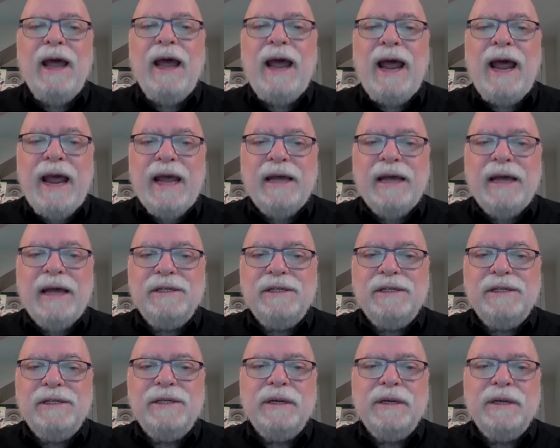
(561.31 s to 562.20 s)

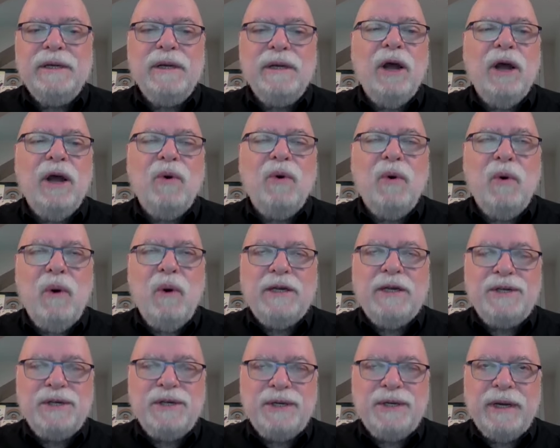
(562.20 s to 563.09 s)
asked a
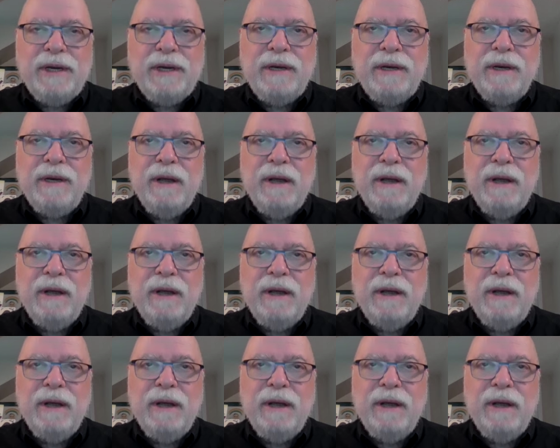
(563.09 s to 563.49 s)
question